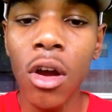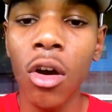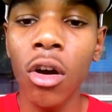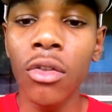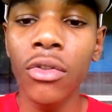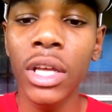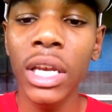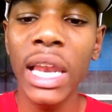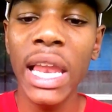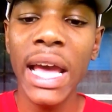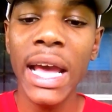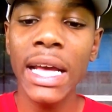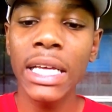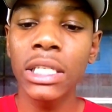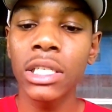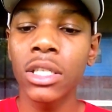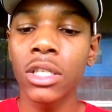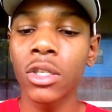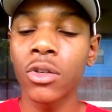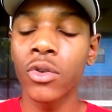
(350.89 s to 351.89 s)
On the
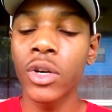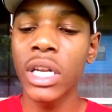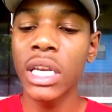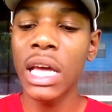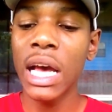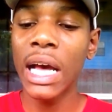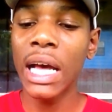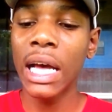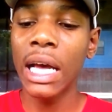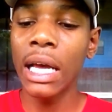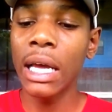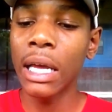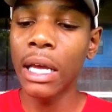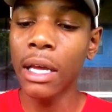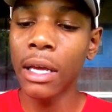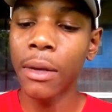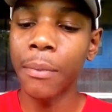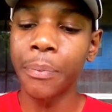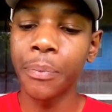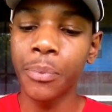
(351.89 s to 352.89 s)
last cigarette
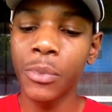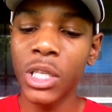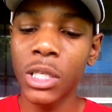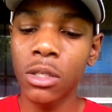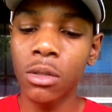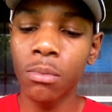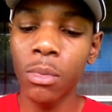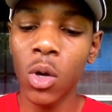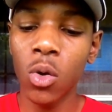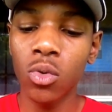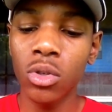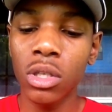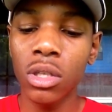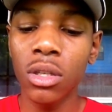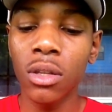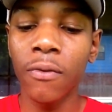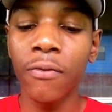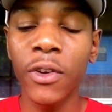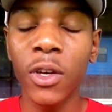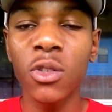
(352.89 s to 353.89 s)
I
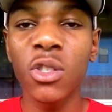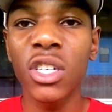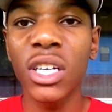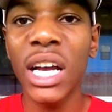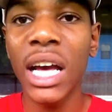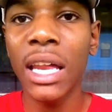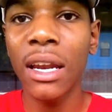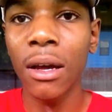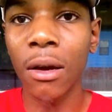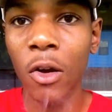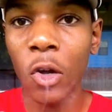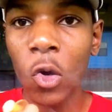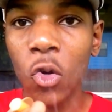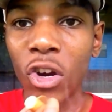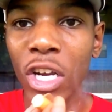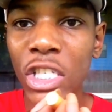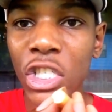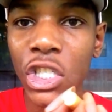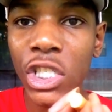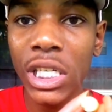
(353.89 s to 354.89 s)
smoked, the filter kind of
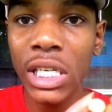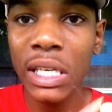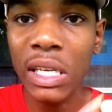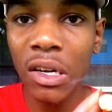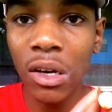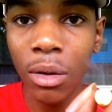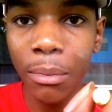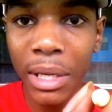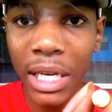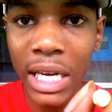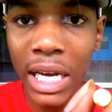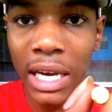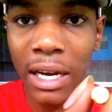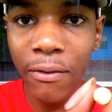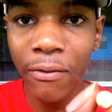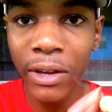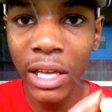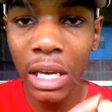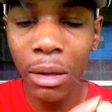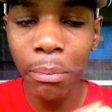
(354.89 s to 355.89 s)
crushed in on me, kind
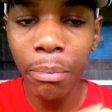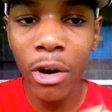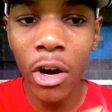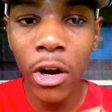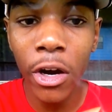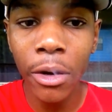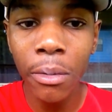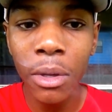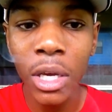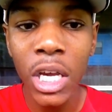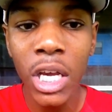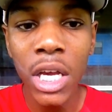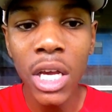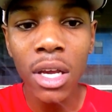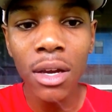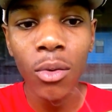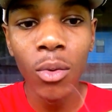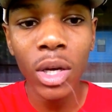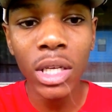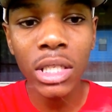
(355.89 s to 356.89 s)
of fell apart.
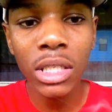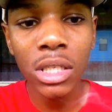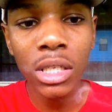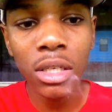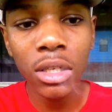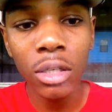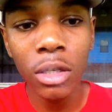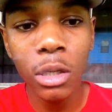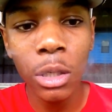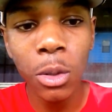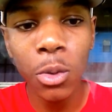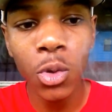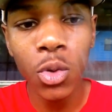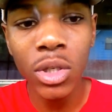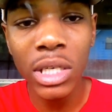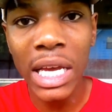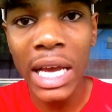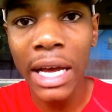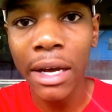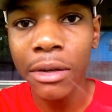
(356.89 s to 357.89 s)
Wasn't
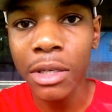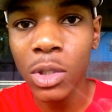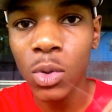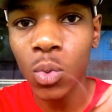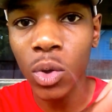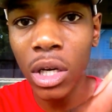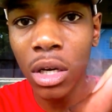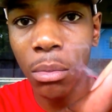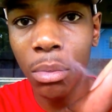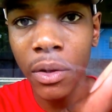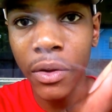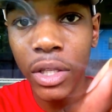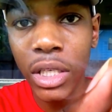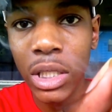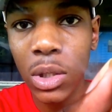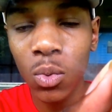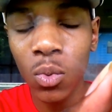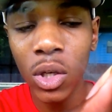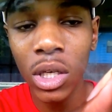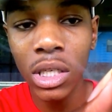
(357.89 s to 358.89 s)
glued down as well, but
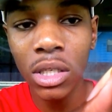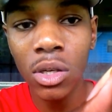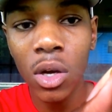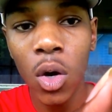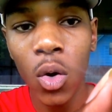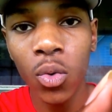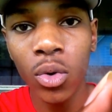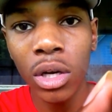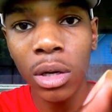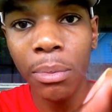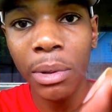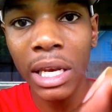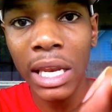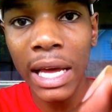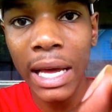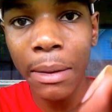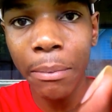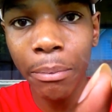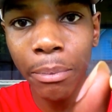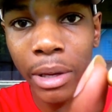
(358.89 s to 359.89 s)
this one is holding up a
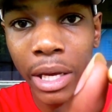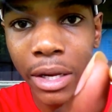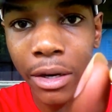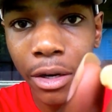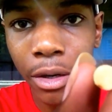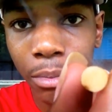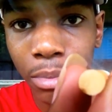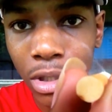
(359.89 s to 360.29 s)
lot better.